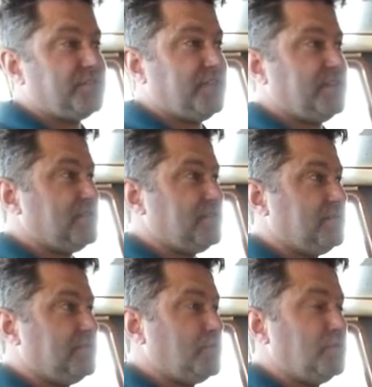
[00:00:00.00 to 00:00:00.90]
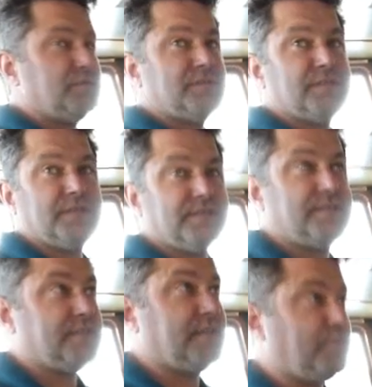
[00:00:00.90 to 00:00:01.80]
It's changed humongously.
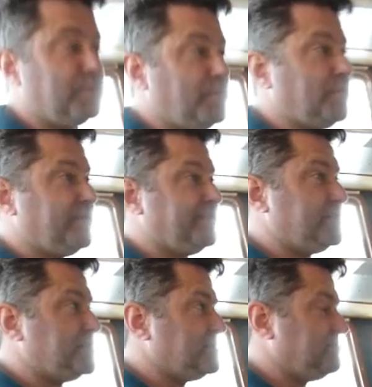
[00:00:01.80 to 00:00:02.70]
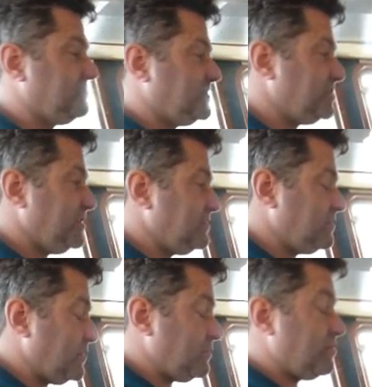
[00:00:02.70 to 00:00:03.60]
Yes, yeah. When we first
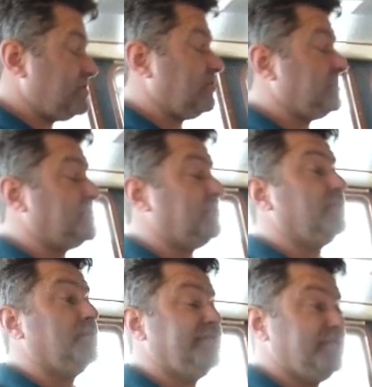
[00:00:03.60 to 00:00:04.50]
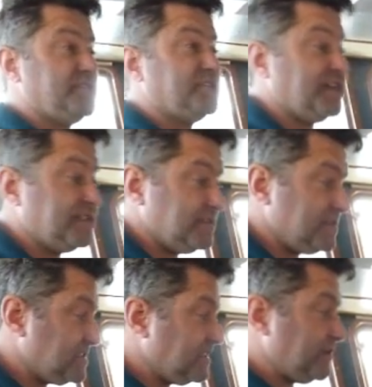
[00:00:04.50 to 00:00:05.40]
when we first started
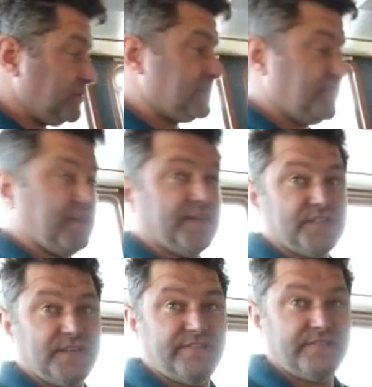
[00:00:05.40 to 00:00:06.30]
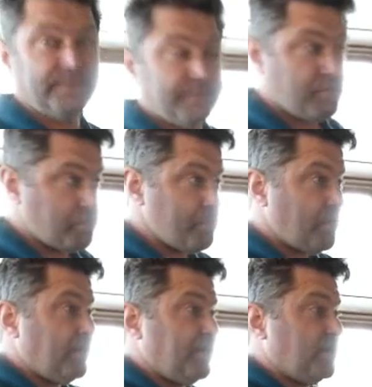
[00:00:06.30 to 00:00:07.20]
at sea, it was VHF,
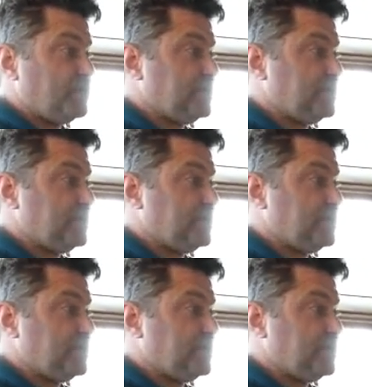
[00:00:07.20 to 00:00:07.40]
and that was